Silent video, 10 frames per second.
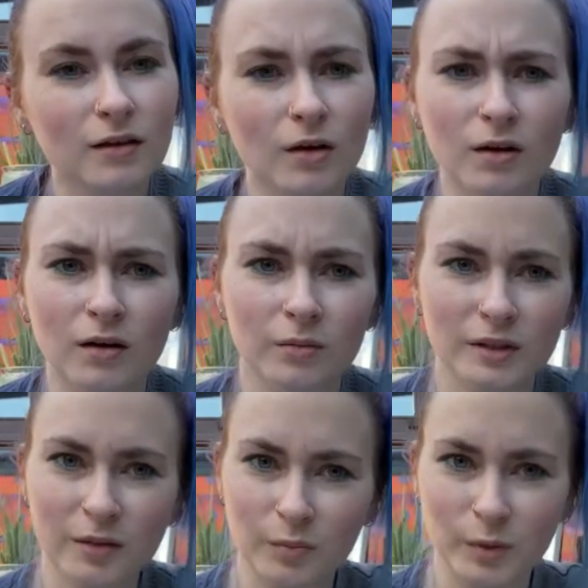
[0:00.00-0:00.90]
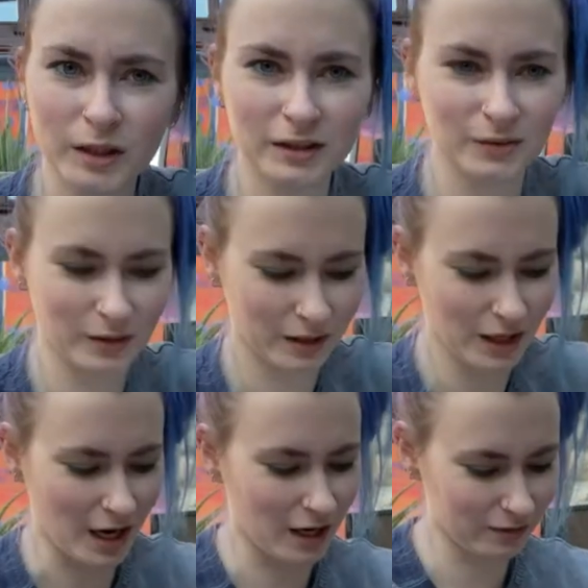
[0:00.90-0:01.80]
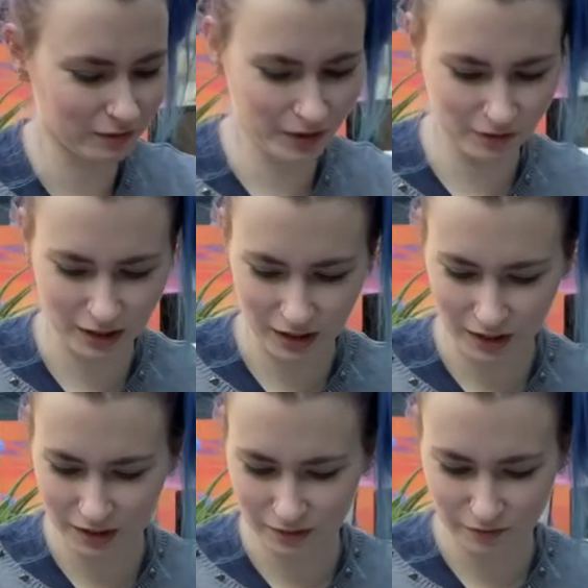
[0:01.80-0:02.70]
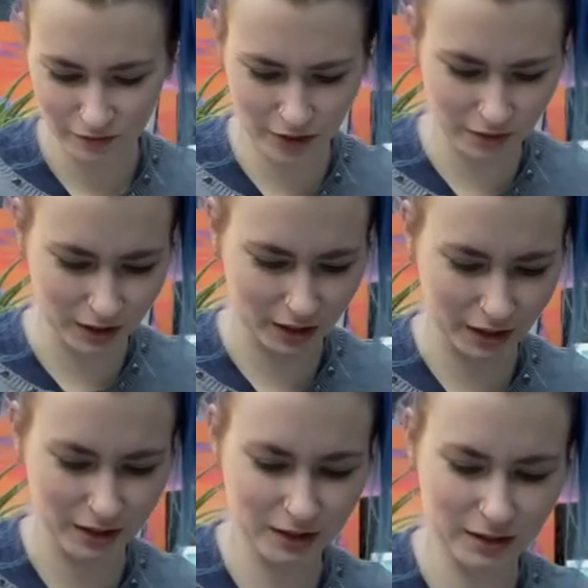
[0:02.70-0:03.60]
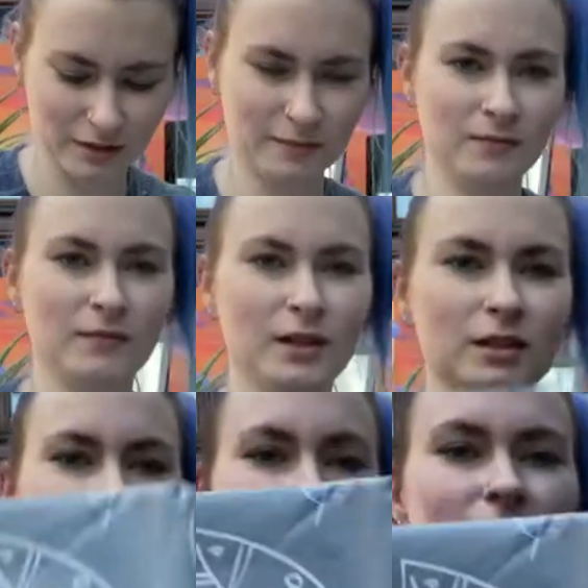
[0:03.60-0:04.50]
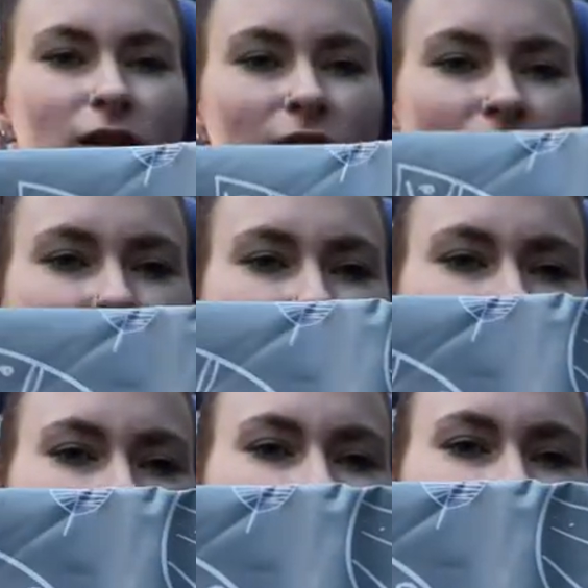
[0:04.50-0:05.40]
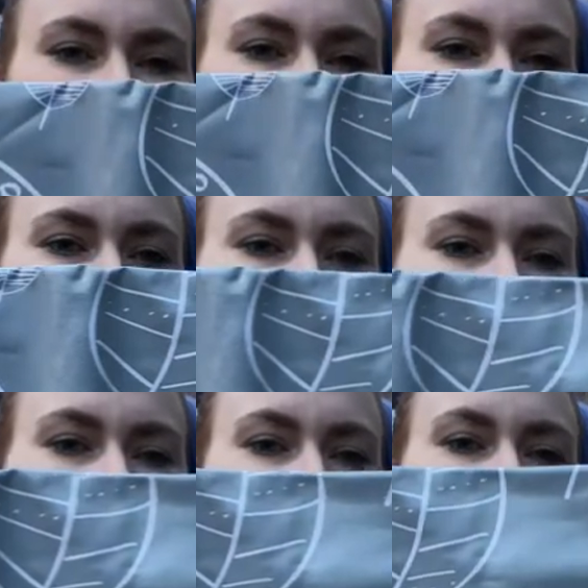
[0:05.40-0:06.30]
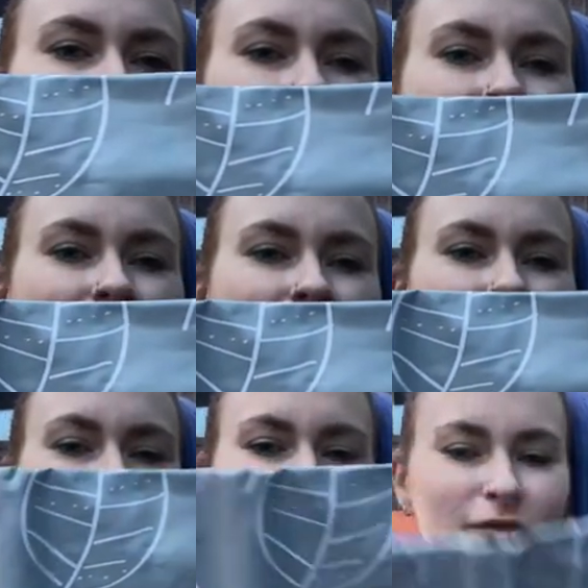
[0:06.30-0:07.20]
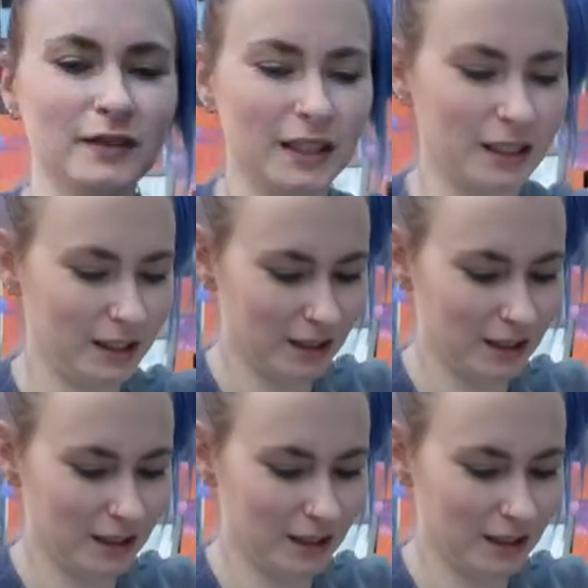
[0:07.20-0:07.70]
Oh, I'm dead pleased with that. Very nice. Very nice. So it just got like a grey leafy.